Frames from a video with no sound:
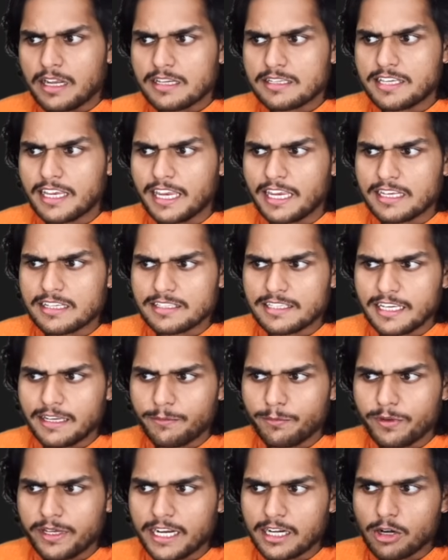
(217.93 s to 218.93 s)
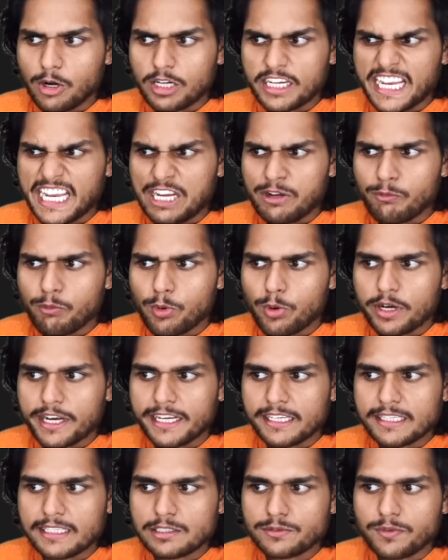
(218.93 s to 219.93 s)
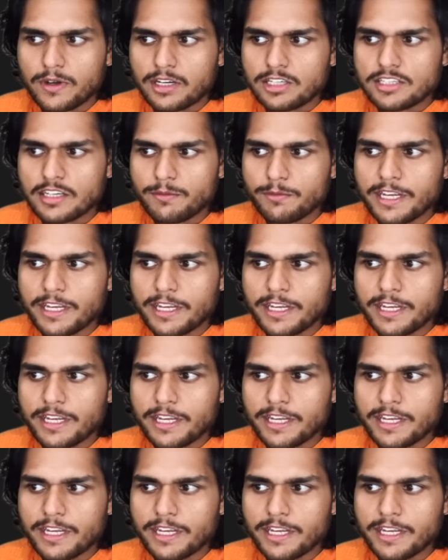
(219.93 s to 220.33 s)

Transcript: see, we are not invoking this function,